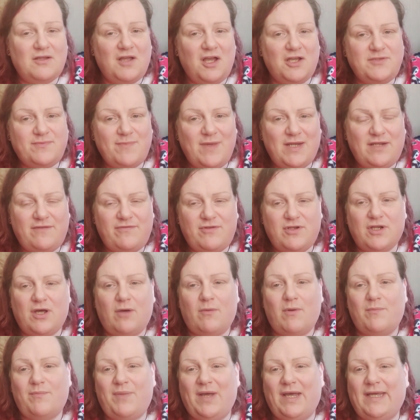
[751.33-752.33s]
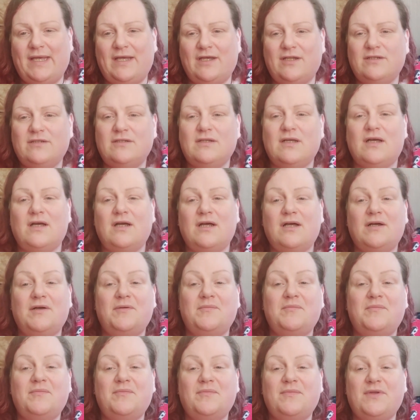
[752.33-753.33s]
as many of you know, I'm pagan.
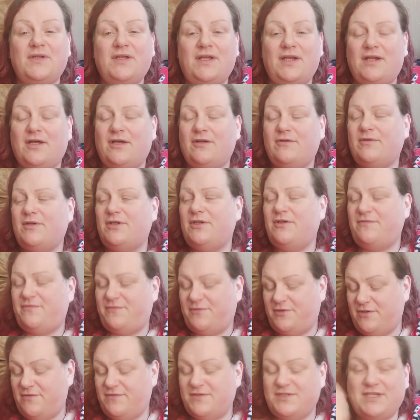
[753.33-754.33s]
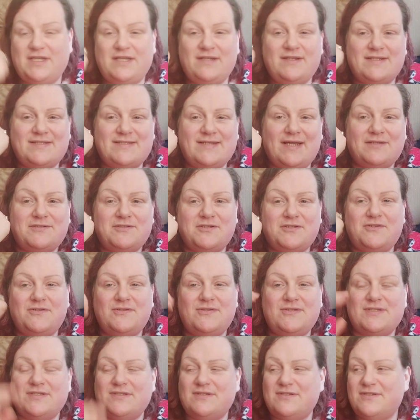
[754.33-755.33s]
You know, you've seen the
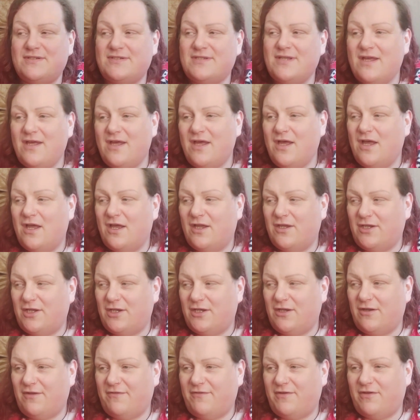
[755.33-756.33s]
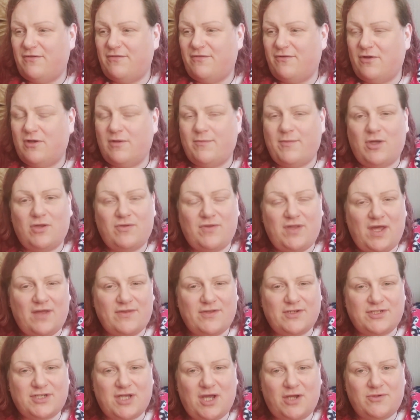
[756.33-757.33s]
tattoos, and you know, if you follow me on the
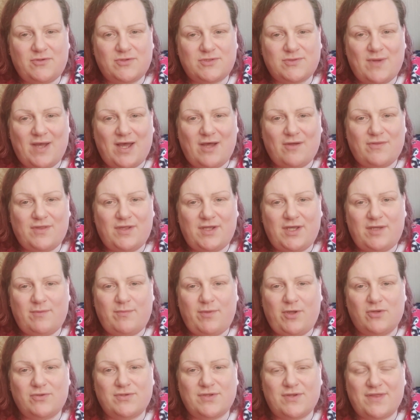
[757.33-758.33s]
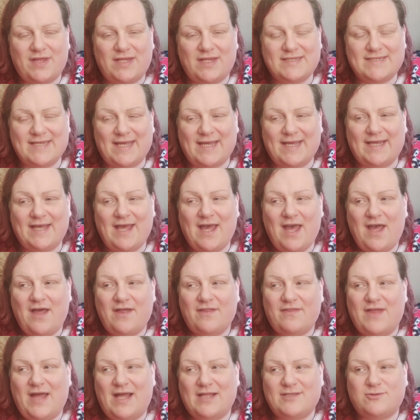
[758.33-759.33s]
other channel as well, the Beyond Authentic,
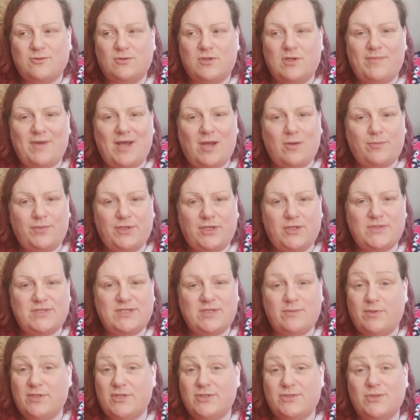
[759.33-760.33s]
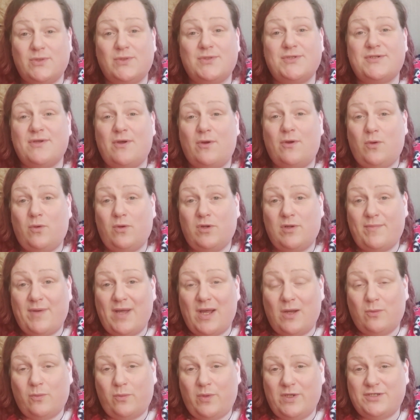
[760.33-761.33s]
that's all about beauty, but it's also all
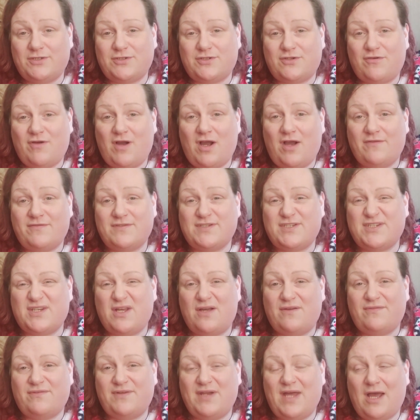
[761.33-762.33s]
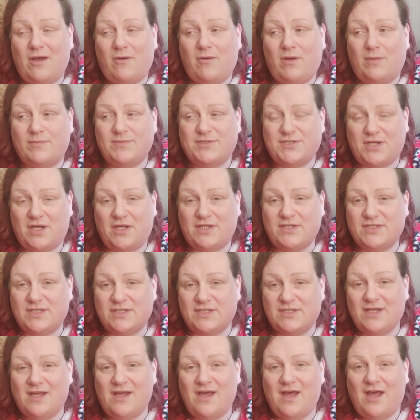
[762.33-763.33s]
about witchcraft stuff now. I'm starting
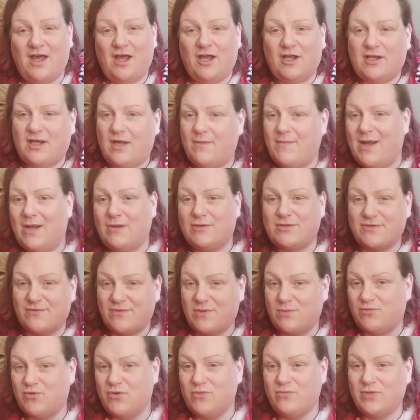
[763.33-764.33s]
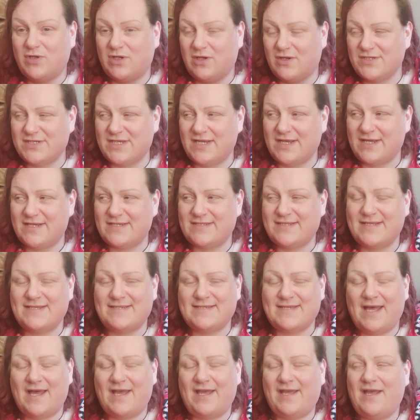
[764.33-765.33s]
to come out of the broom closet, as they
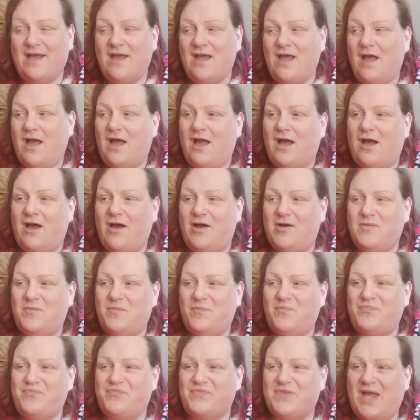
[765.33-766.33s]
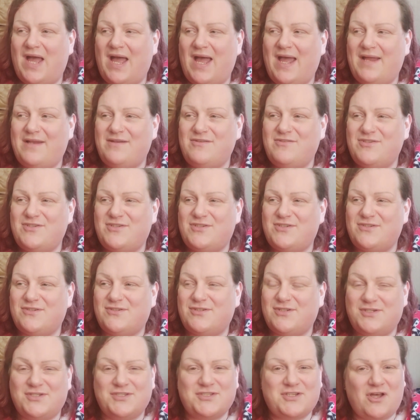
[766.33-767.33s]
say, and
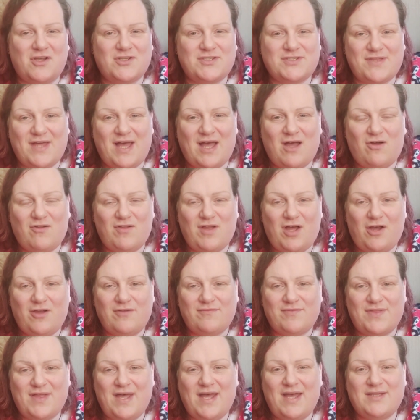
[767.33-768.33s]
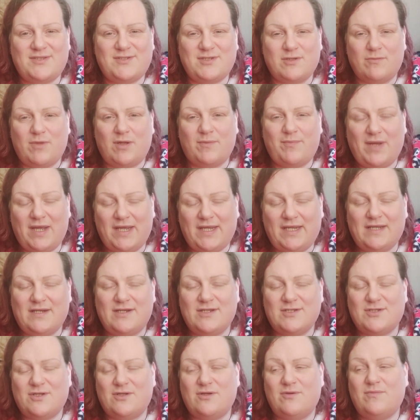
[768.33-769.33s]
to discuss that over there. So my
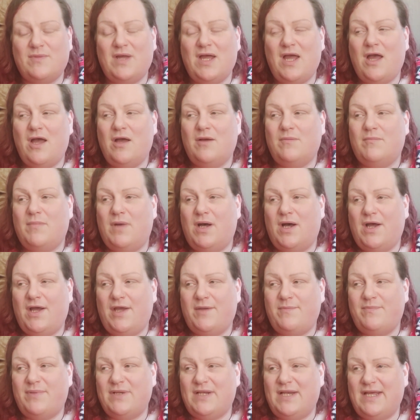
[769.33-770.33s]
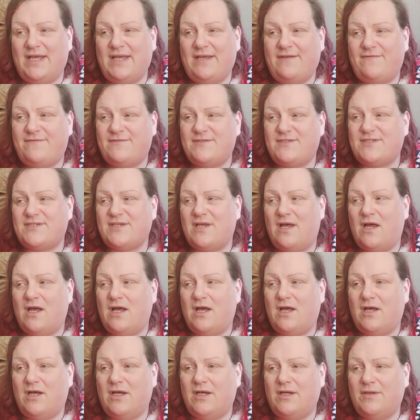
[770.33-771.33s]
paganism, my beliefs,
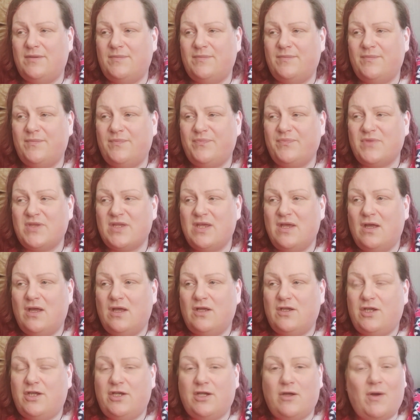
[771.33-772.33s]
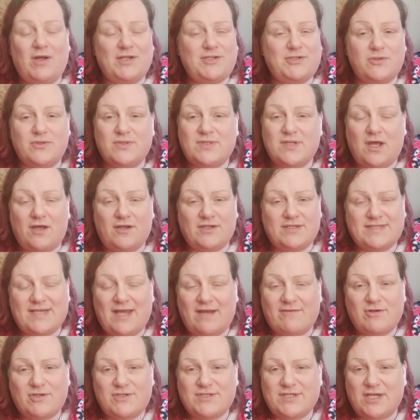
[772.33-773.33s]
you know, I do a
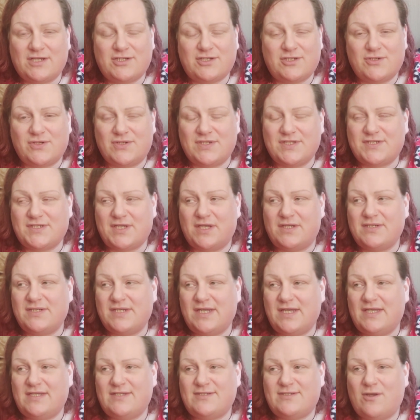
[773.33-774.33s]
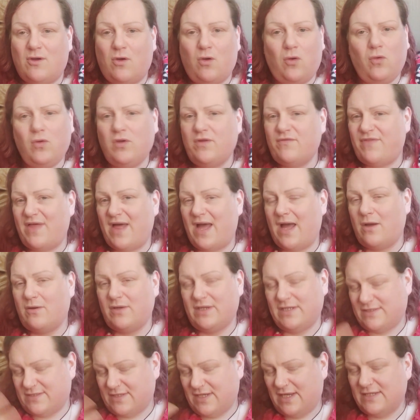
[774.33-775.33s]
tarot session on a Sunday. So all of that
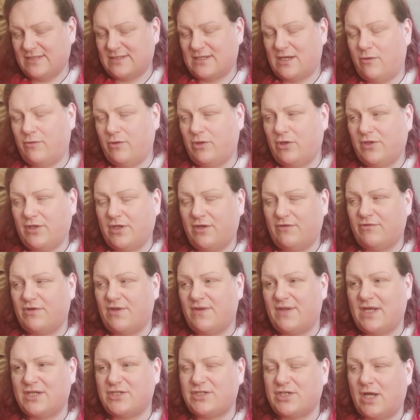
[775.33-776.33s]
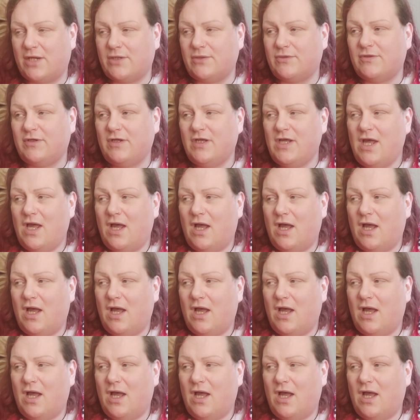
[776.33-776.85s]
is going on over on that channel.